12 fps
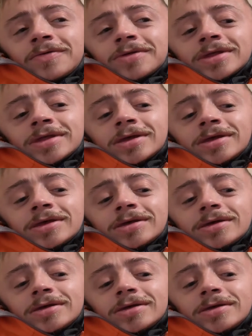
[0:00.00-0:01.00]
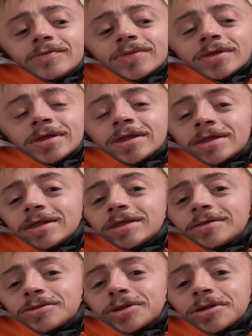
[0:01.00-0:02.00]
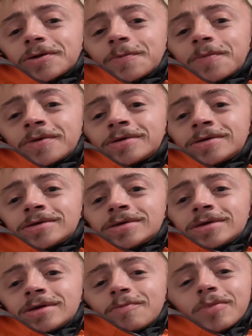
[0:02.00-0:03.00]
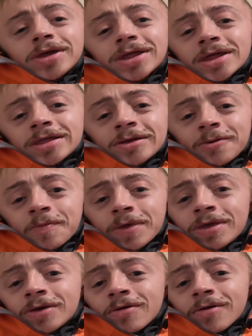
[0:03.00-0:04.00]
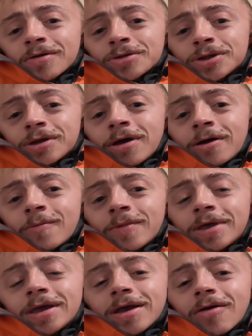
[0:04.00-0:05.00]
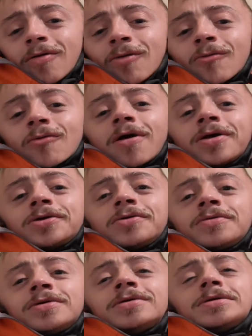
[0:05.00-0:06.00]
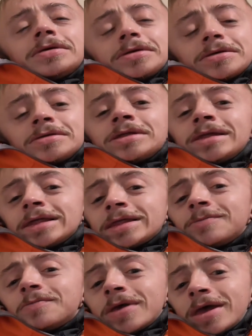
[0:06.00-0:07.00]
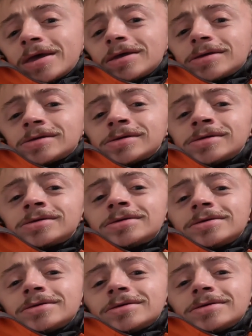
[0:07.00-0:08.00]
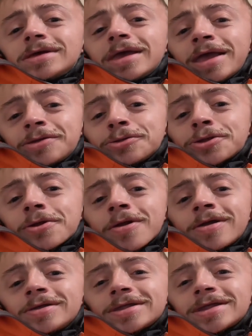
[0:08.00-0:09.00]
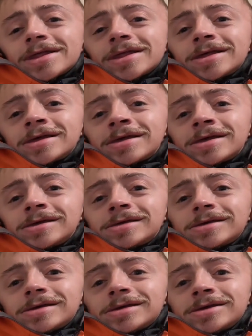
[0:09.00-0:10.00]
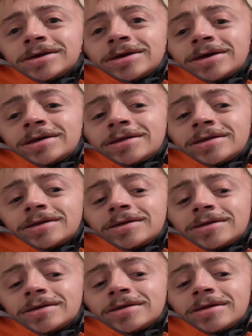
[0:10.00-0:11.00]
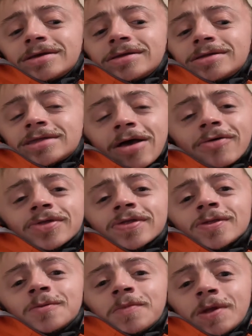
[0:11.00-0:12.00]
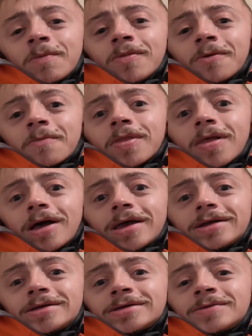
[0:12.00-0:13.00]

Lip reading: it was an assistantship, basically a PR job in Colorado, decent pay, insurance, and thousands of people applied.